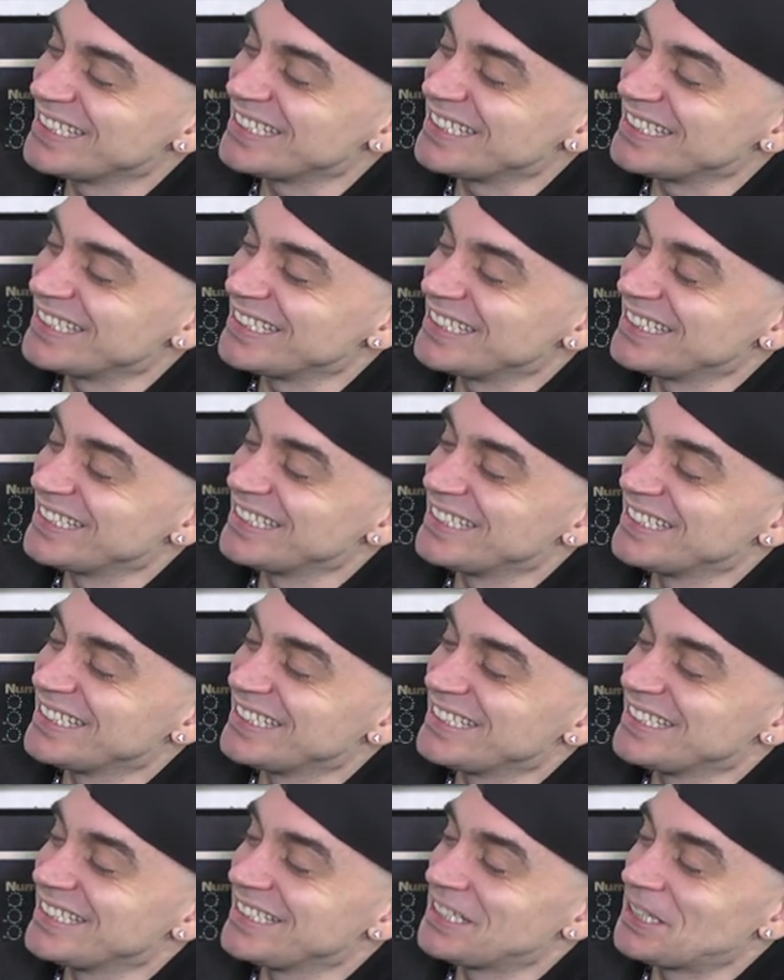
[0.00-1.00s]
If I
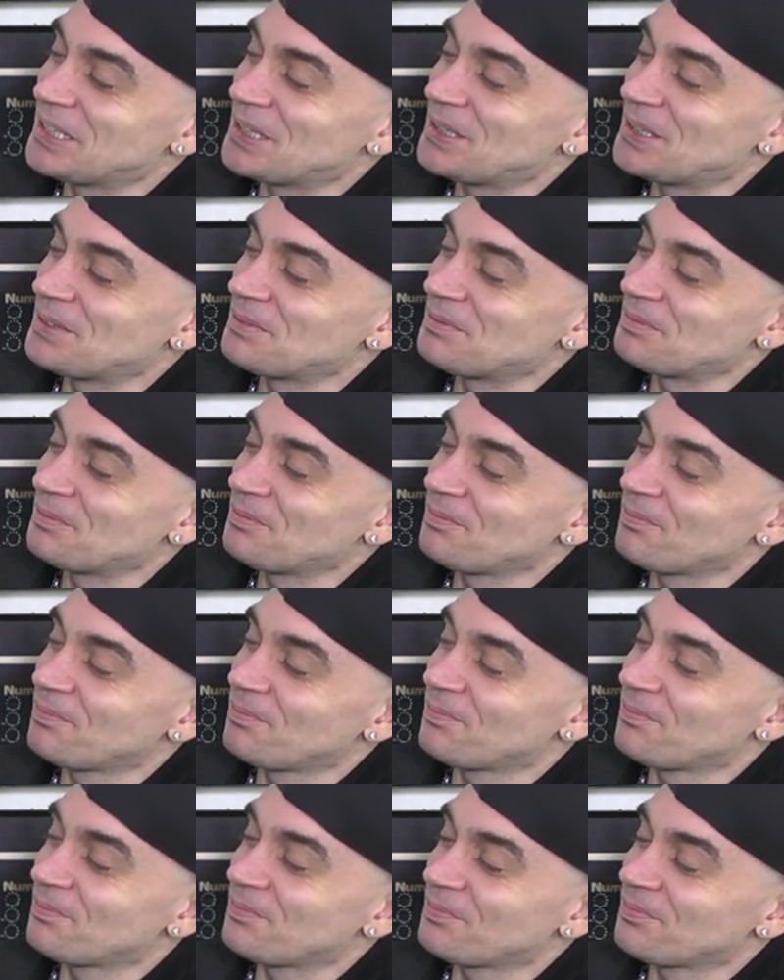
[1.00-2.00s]
was to go
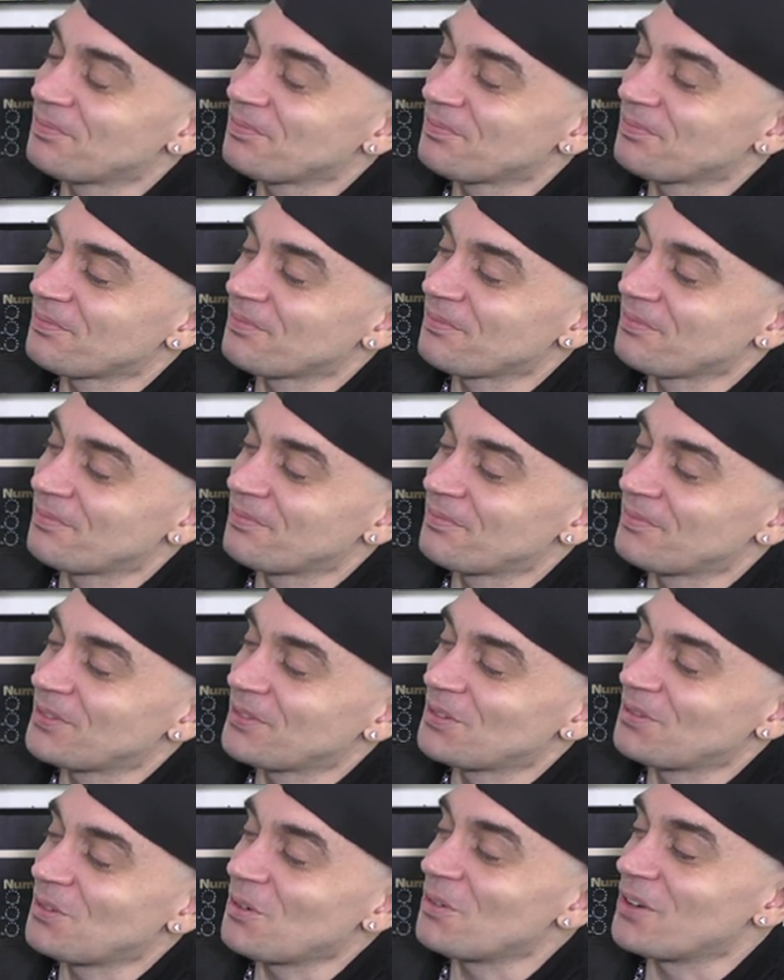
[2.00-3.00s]
yard, you
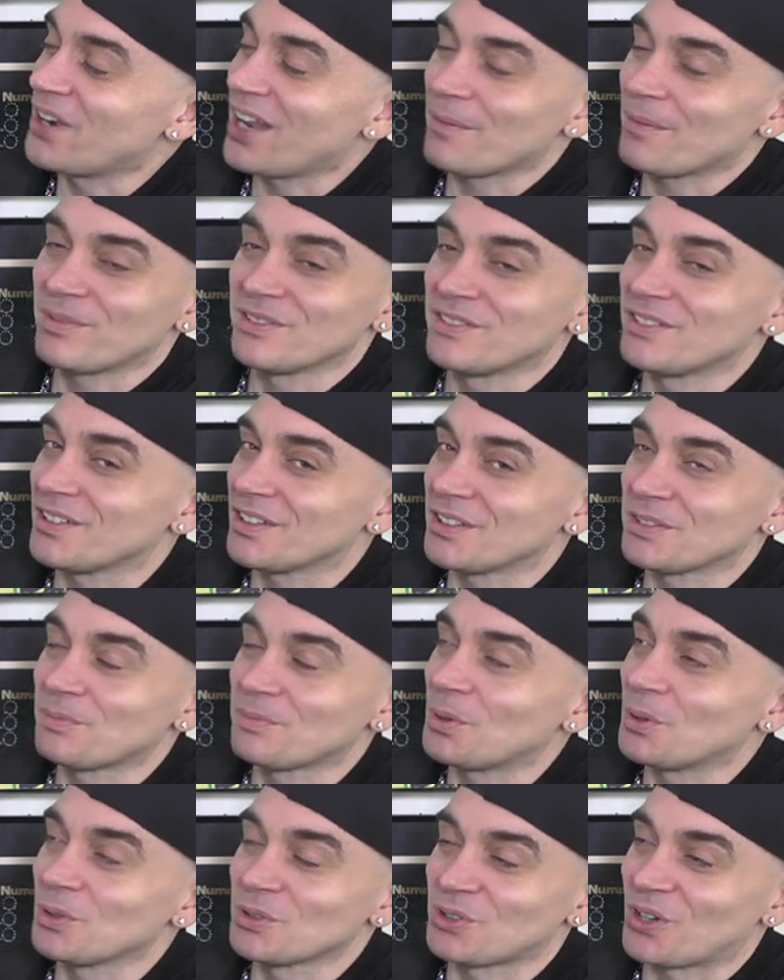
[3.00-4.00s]
know, what would happen to
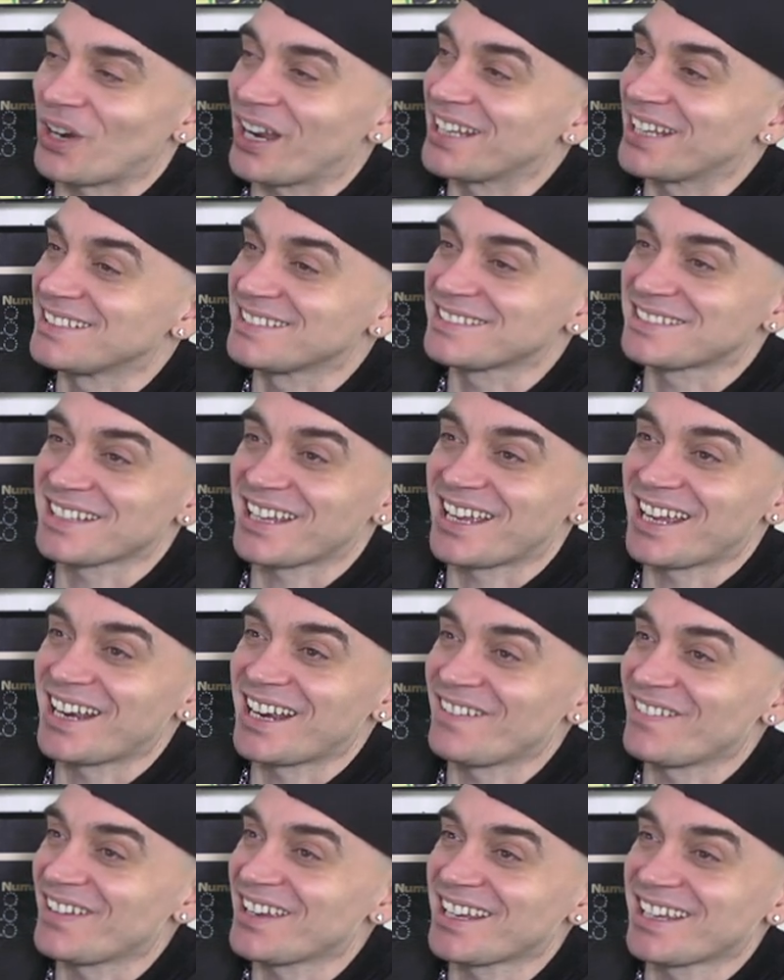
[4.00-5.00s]
those poor trains?
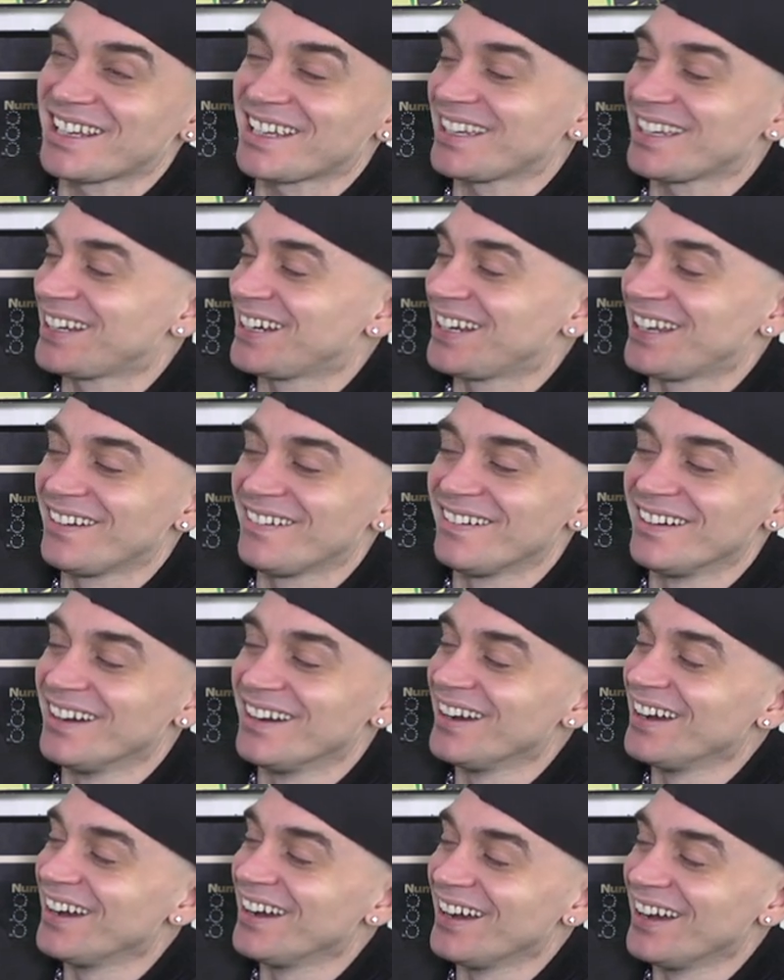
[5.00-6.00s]
you know.
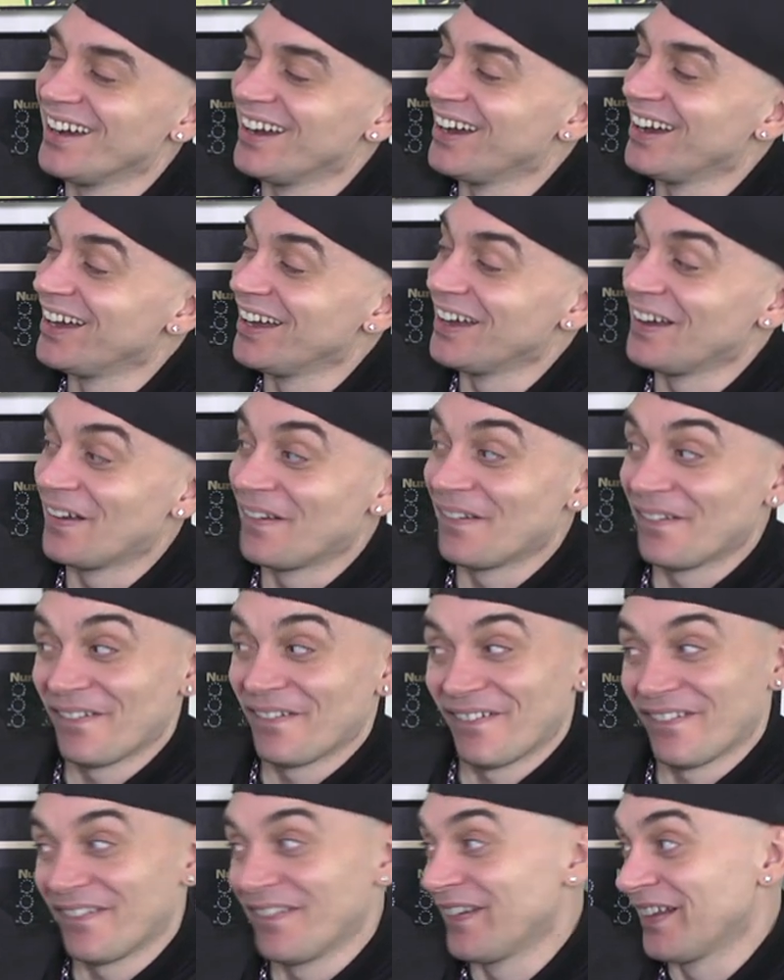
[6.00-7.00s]

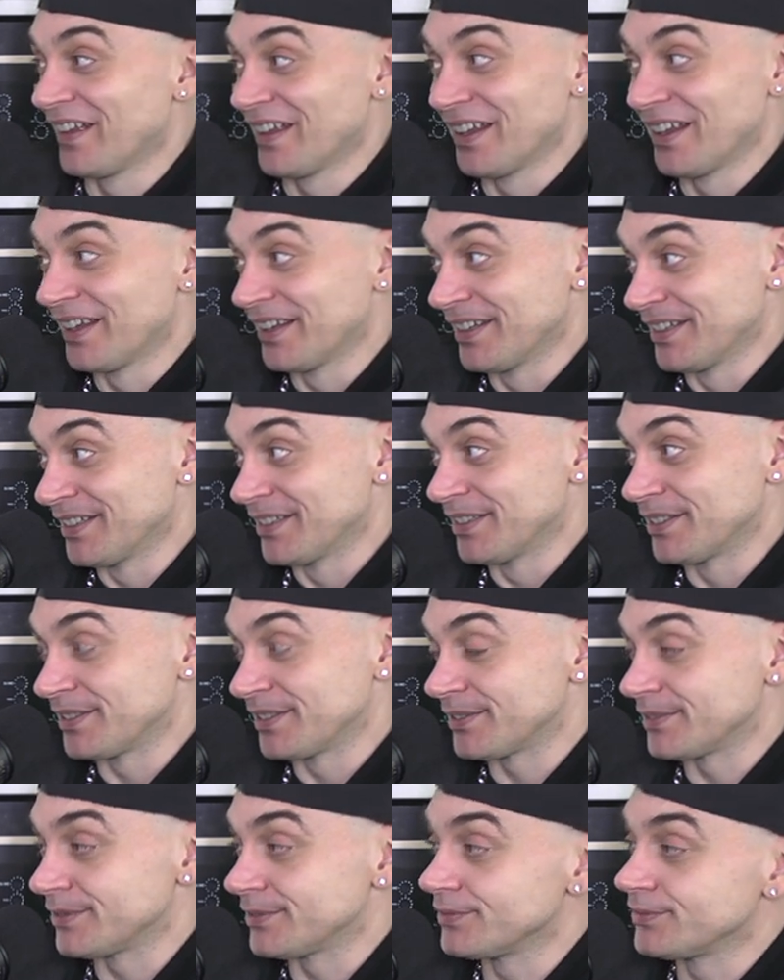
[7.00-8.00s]
Trying to get in there now
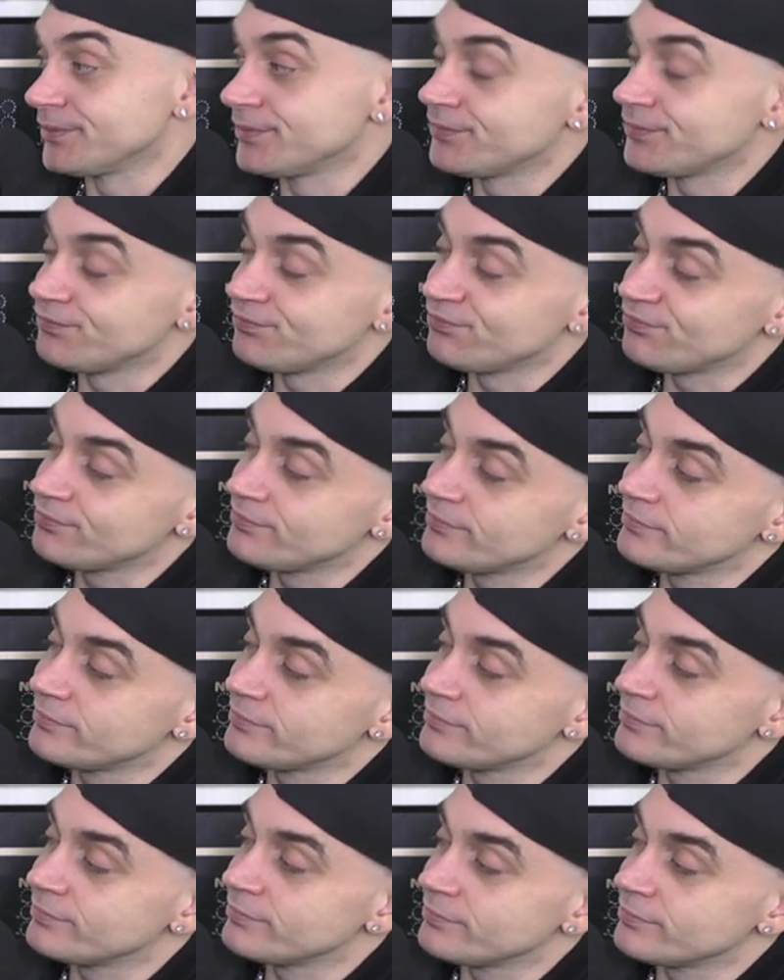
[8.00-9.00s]
it's too
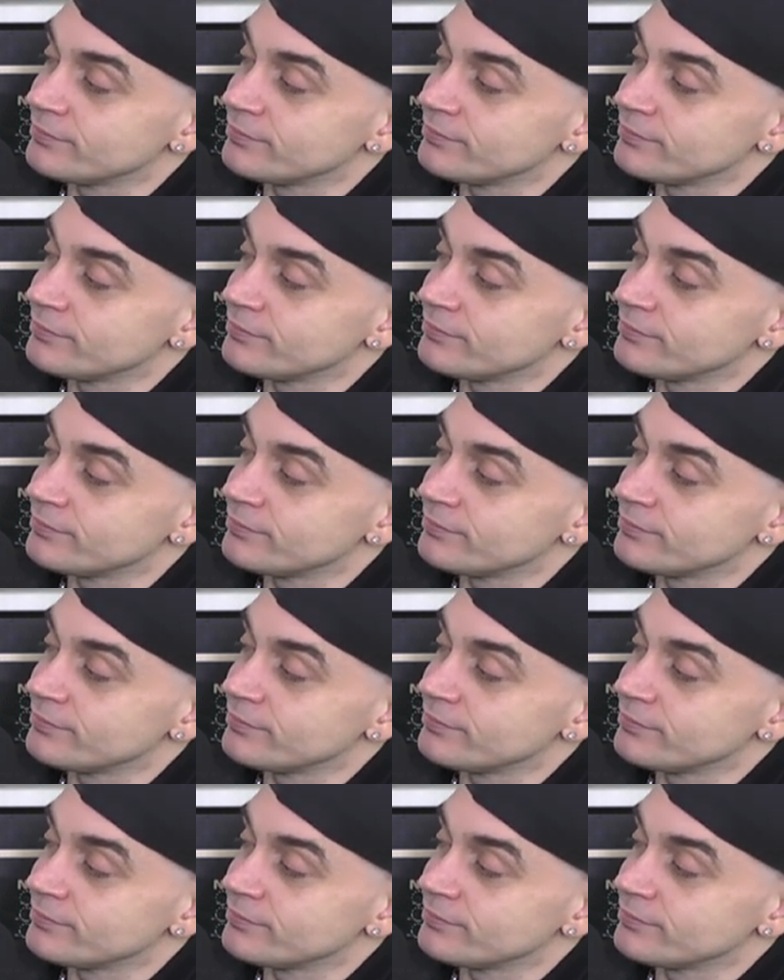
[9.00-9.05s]
hard.